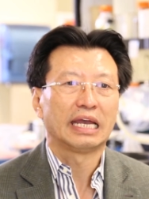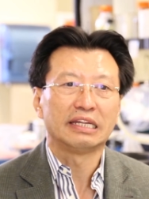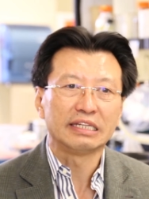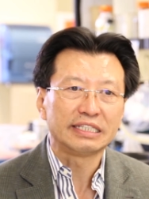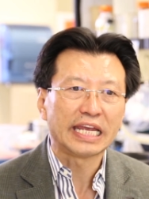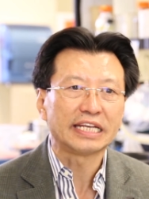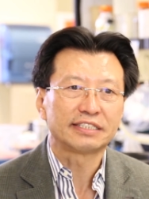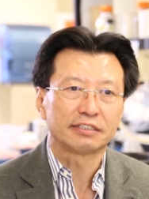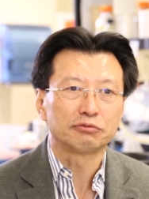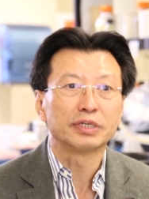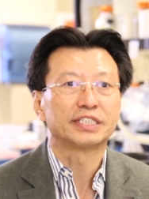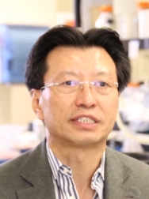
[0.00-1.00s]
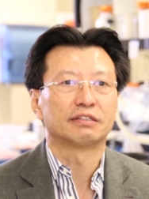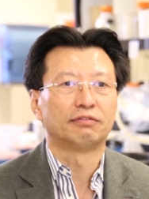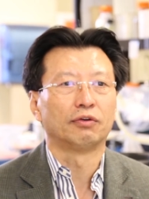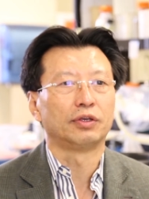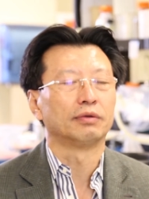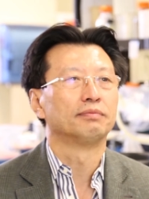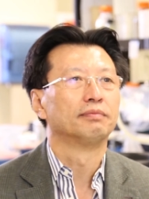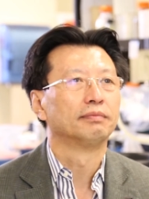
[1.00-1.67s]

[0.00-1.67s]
and it takes the risk for you.